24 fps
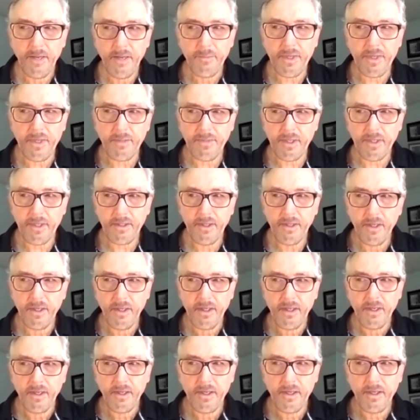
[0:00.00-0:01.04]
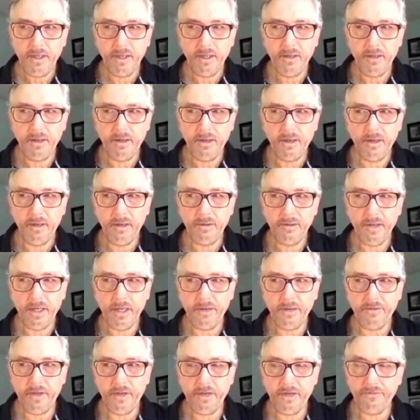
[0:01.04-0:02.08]
But I mean,
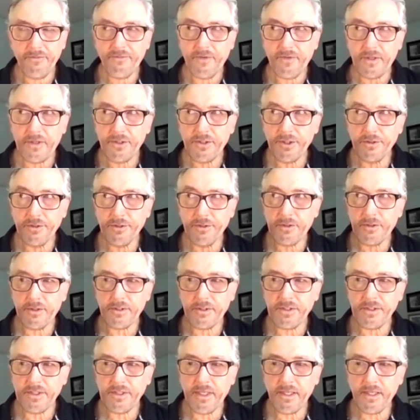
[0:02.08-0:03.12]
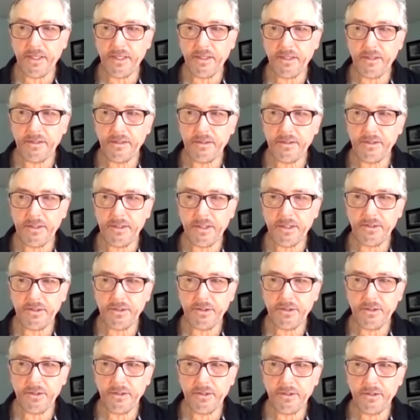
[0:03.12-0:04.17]
if children are setting
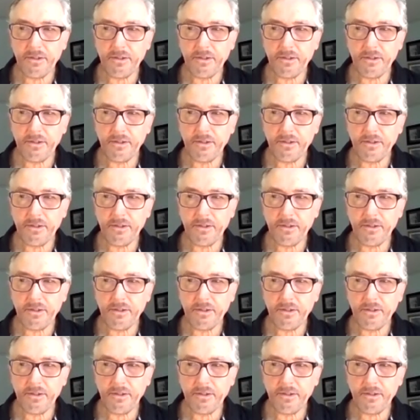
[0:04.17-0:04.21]
such